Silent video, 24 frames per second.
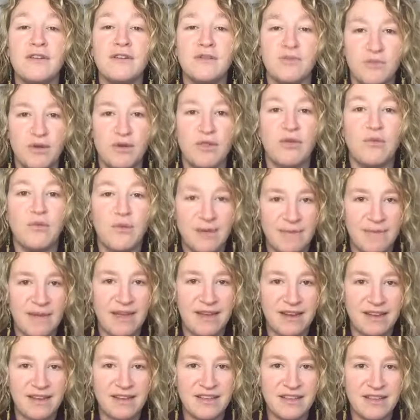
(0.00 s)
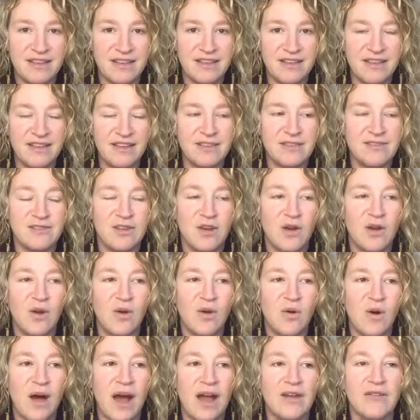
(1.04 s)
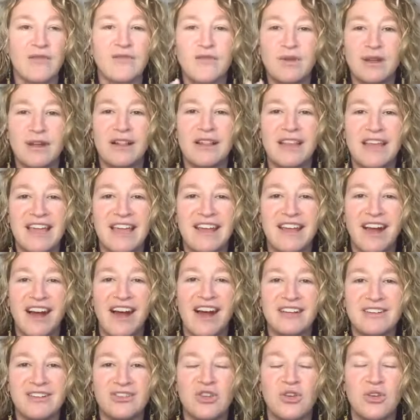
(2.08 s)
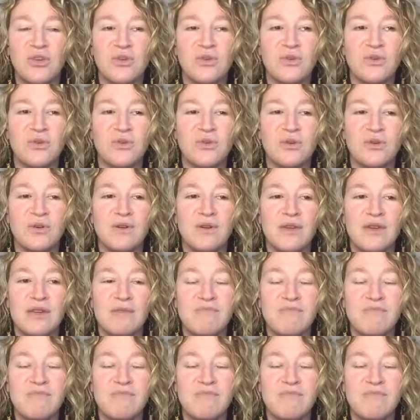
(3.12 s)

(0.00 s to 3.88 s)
with women so I really got to